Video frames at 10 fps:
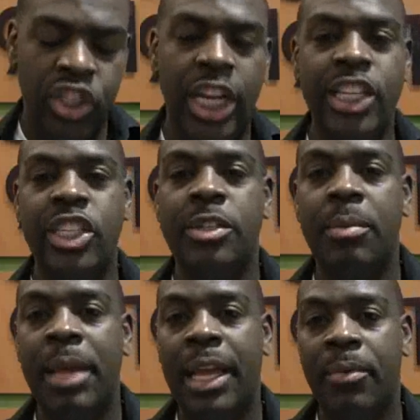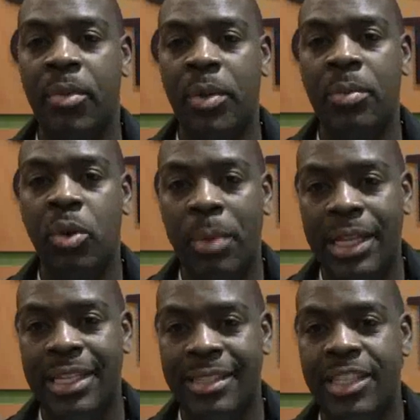Change the makeup of the people who
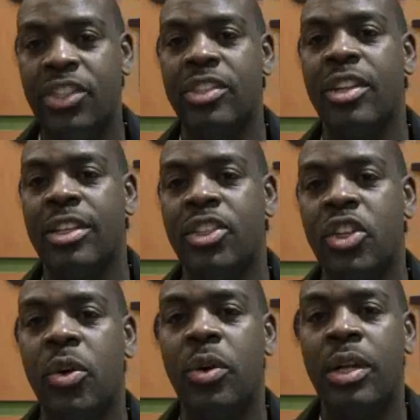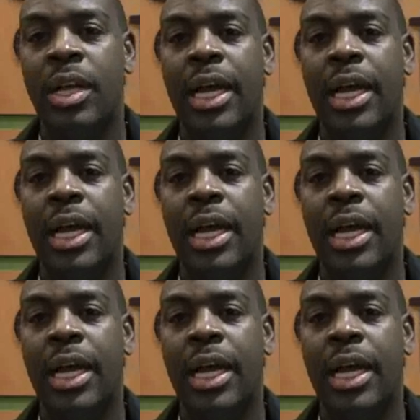make decisions on the show